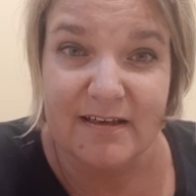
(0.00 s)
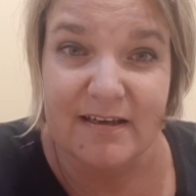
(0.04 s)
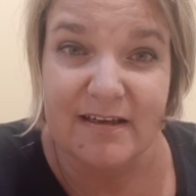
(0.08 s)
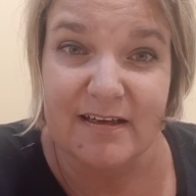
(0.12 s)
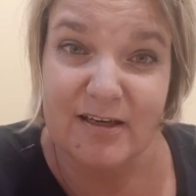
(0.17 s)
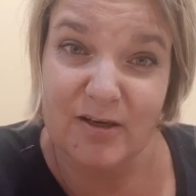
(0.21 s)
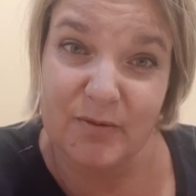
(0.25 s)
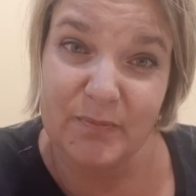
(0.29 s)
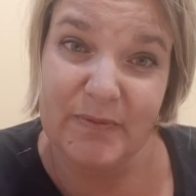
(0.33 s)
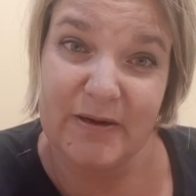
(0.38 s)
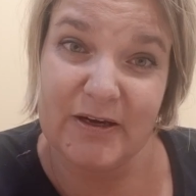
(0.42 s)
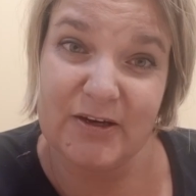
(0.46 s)

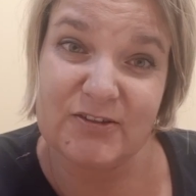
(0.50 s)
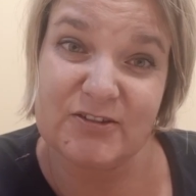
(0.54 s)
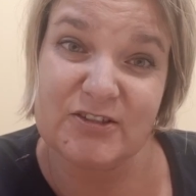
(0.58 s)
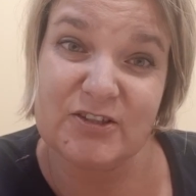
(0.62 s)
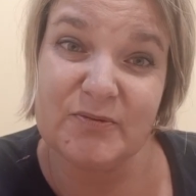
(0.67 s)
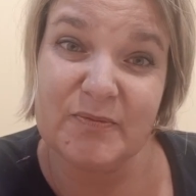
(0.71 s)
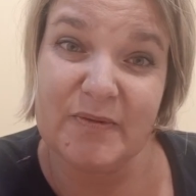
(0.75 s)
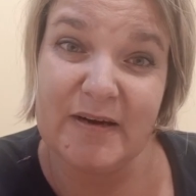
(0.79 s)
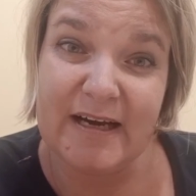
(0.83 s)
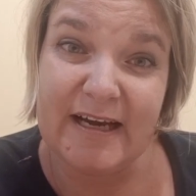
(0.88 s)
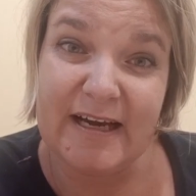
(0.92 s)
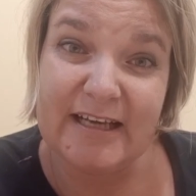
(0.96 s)
compared to
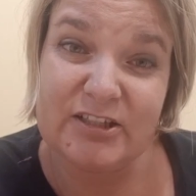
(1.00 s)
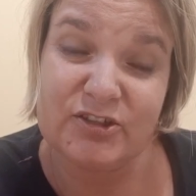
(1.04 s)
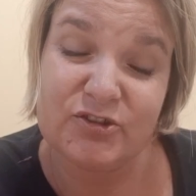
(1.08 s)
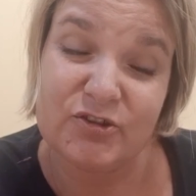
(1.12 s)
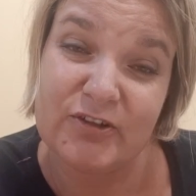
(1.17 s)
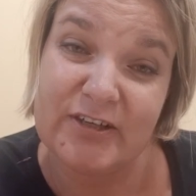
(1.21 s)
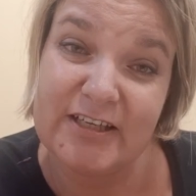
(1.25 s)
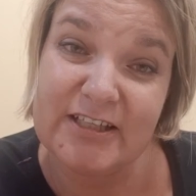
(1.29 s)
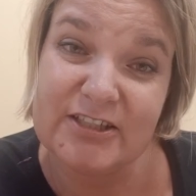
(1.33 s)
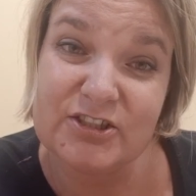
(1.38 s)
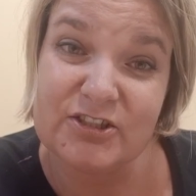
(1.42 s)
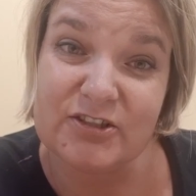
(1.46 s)
my
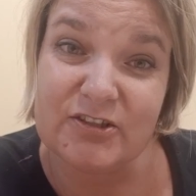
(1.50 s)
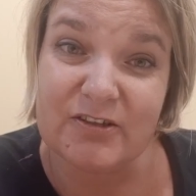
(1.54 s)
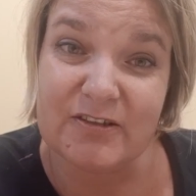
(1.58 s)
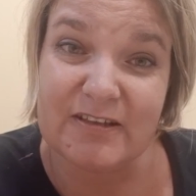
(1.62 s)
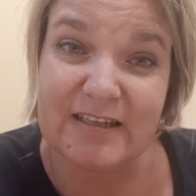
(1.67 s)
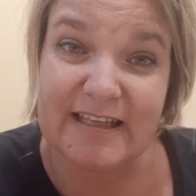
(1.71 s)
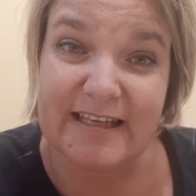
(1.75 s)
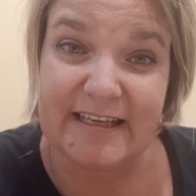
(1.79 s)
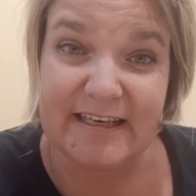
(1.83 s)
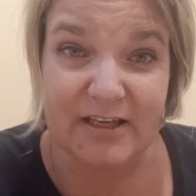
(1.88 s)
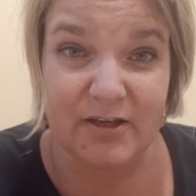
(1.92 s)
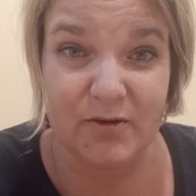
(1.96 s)
traditional
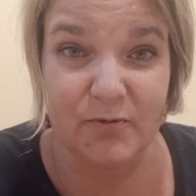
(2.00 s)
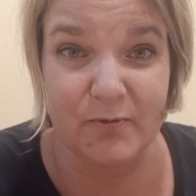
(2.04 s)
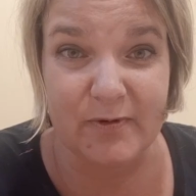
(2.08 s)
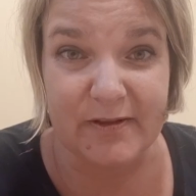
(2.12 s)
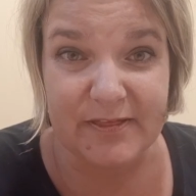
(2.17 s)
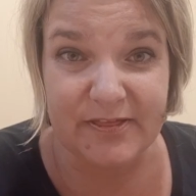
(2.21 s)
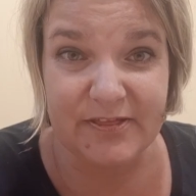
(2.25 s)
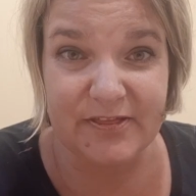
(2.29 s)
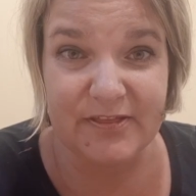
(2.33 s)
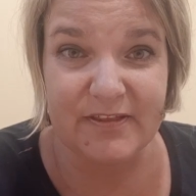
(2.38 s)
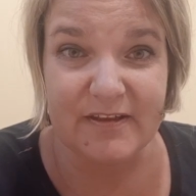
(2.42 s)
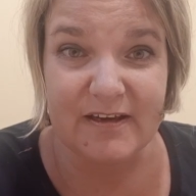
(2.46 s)
cleaning
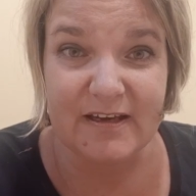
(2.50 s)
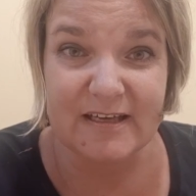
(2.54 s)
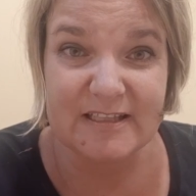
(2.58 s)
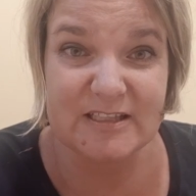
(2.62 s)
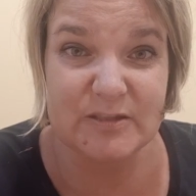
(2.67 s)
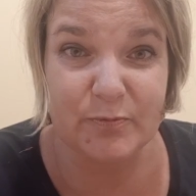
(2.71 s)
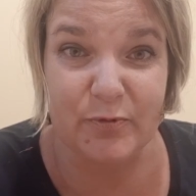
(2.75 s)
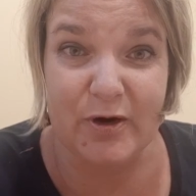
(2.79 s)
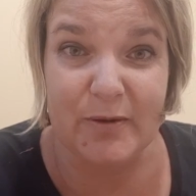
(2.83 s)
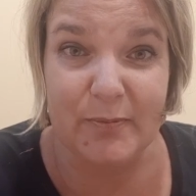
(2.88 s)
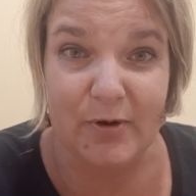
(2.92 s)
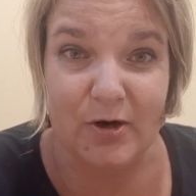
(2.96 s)
with a
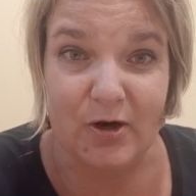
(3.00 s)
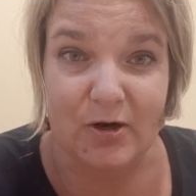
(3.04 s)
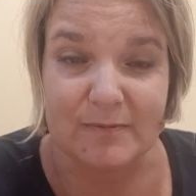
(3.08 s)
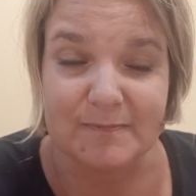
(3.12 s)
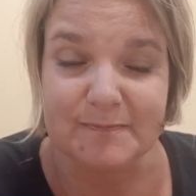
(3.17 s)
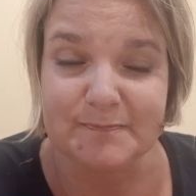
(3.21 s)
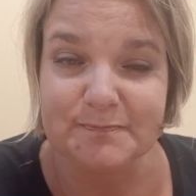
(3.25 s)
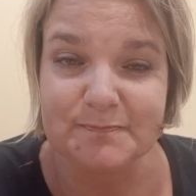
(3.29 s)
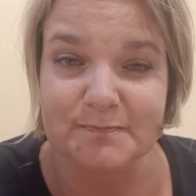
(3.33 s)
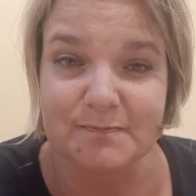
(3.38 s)
spray bottle?